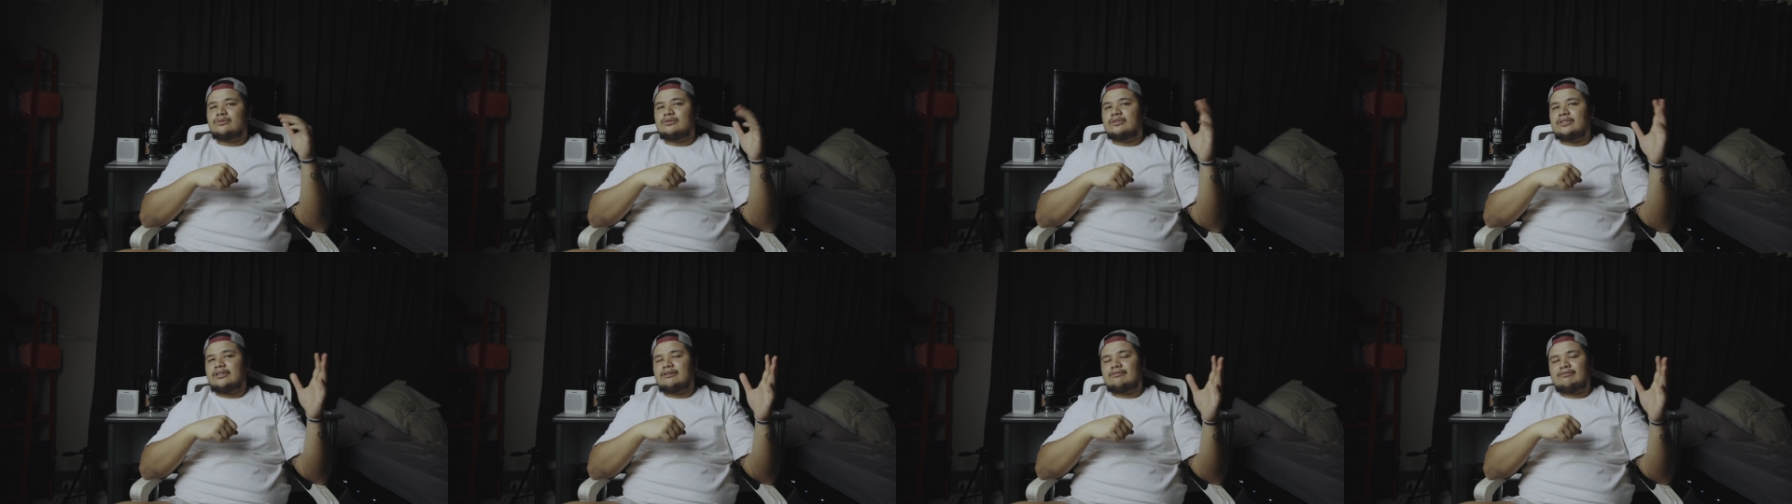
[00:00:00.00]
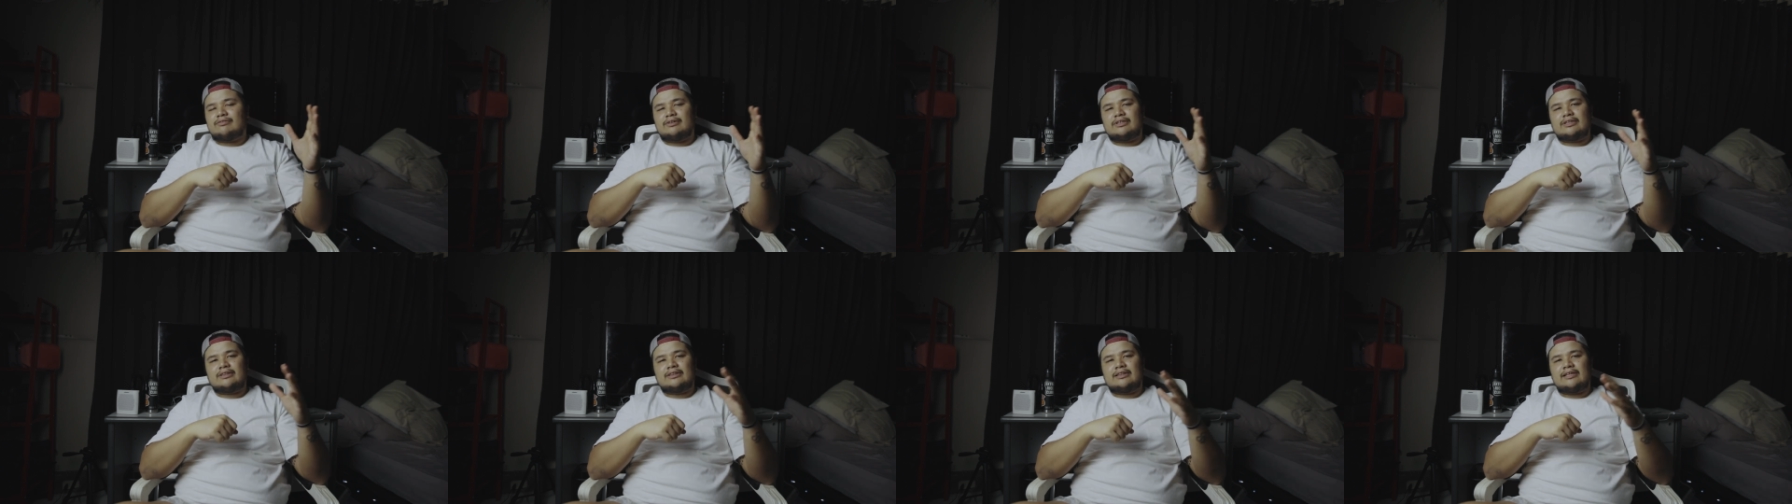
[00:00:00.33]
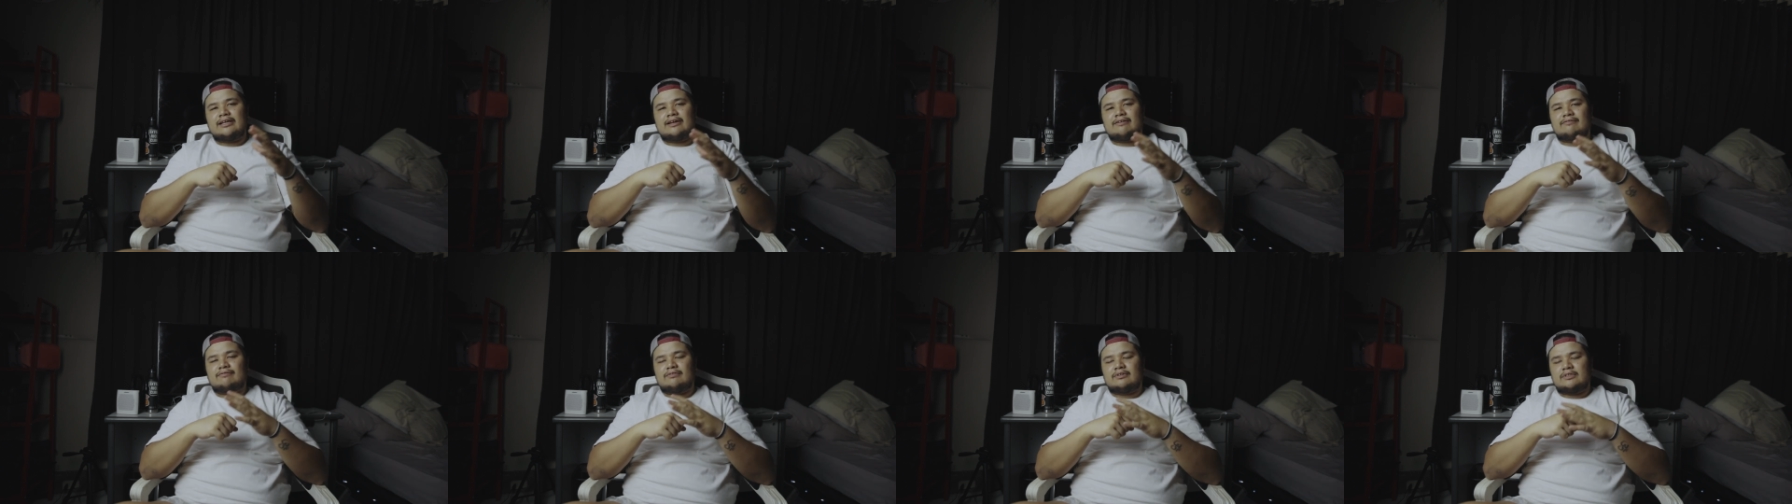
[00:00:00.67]
to different
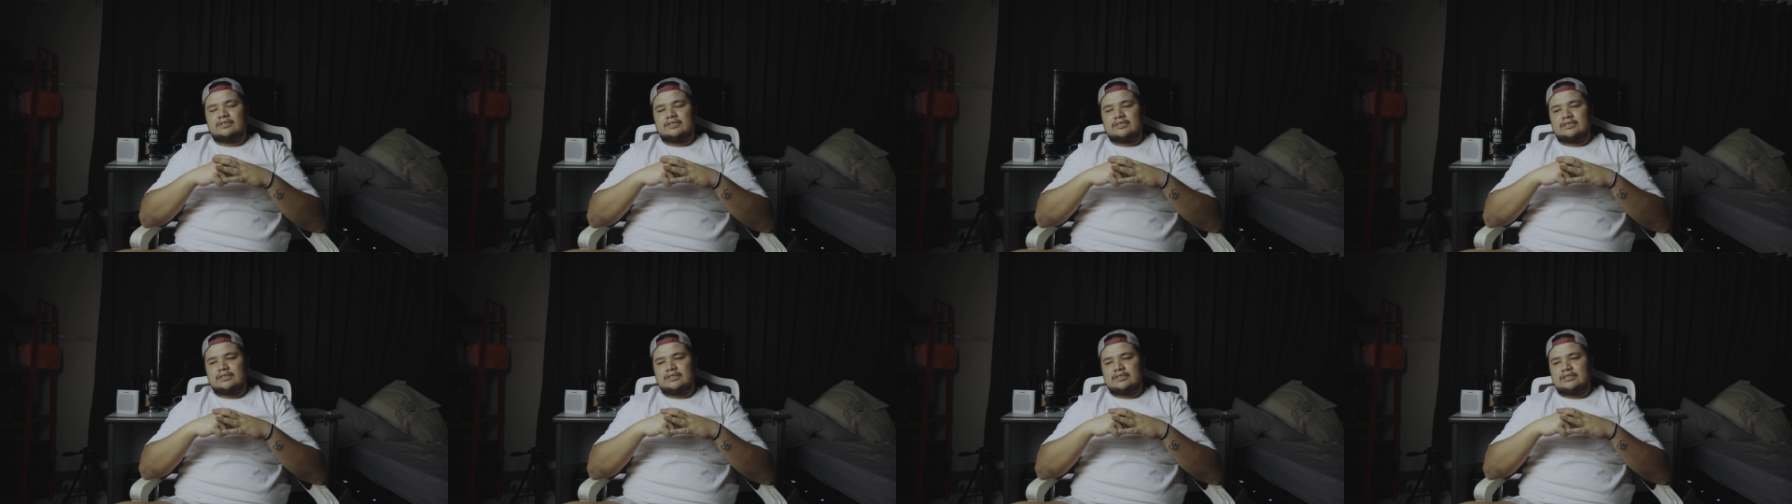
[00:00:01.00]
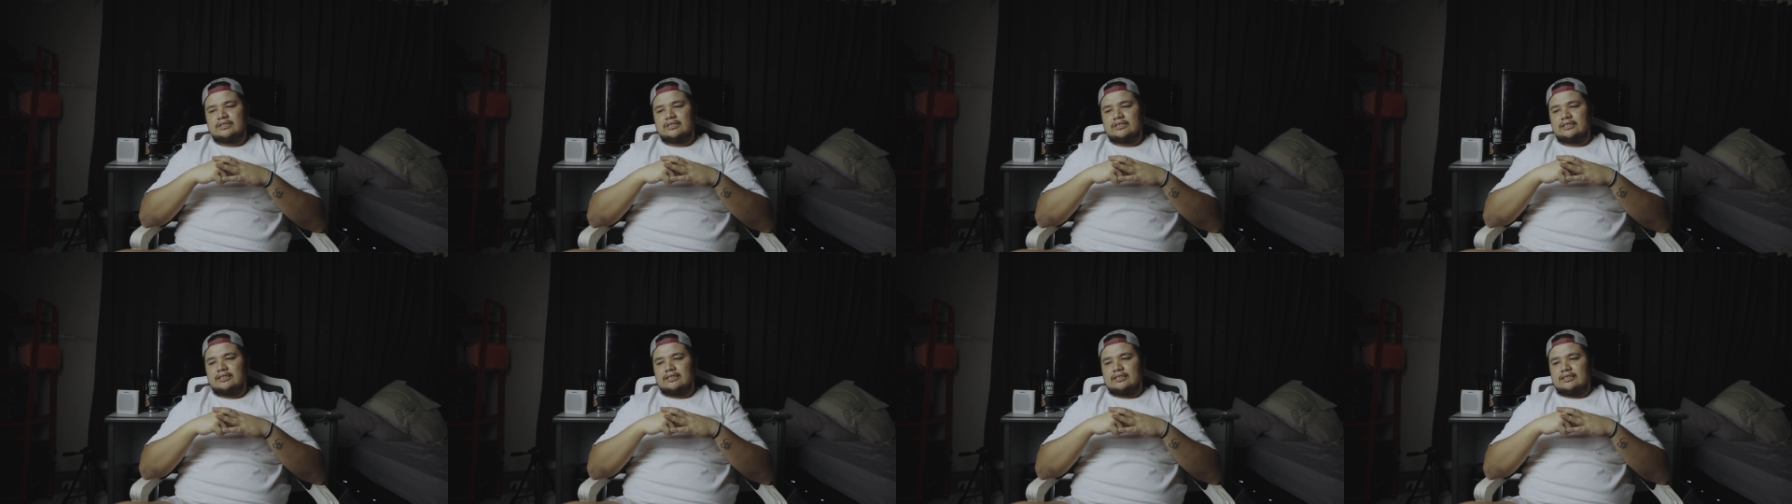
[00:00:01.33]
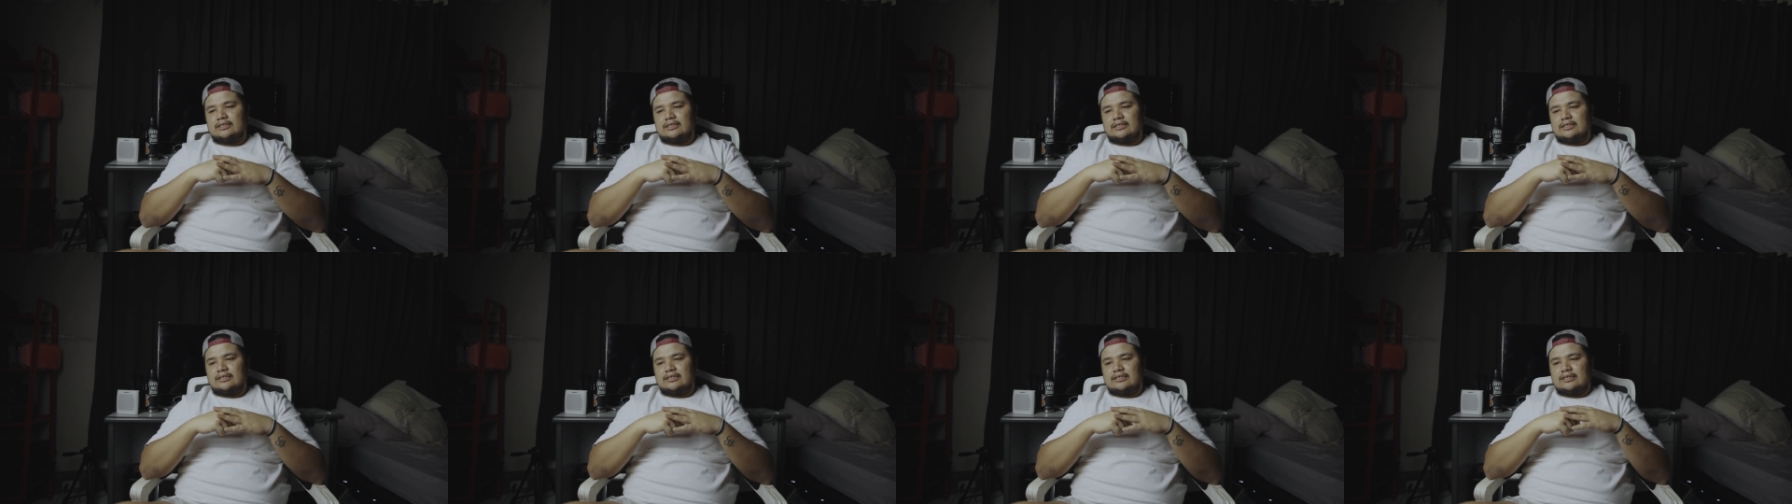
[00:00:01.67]
levels,
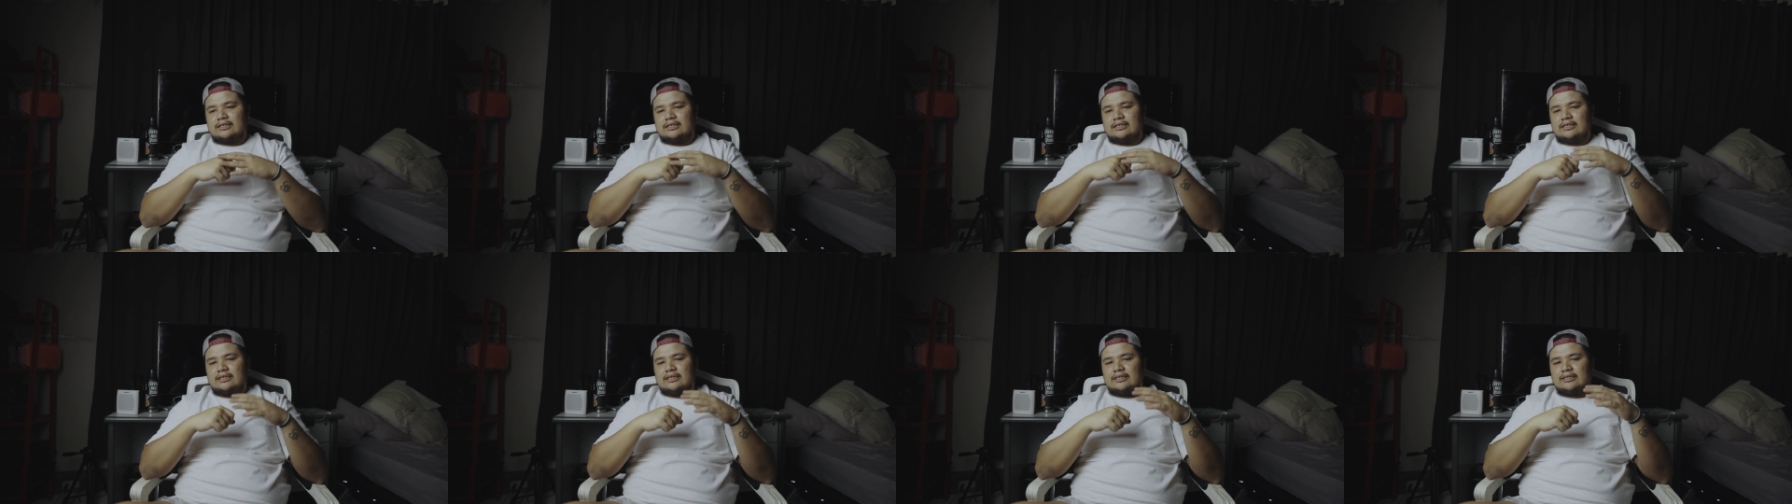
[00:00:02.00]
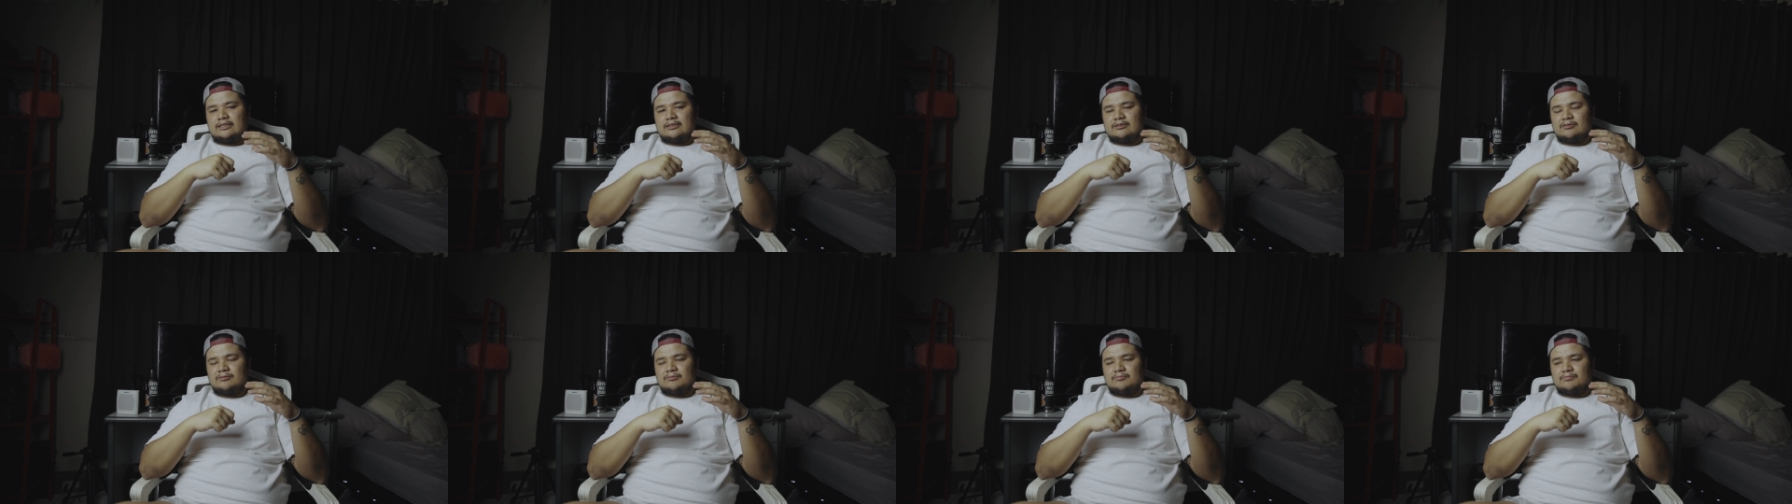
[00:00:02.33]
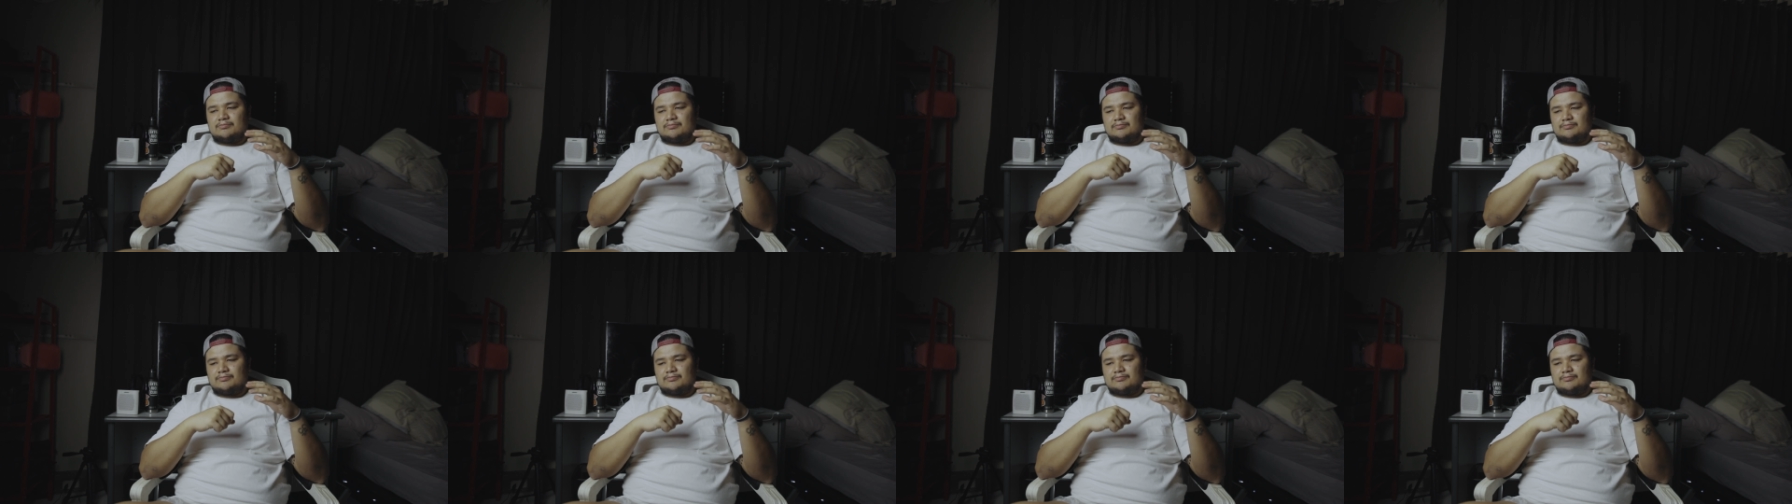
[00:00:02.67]
and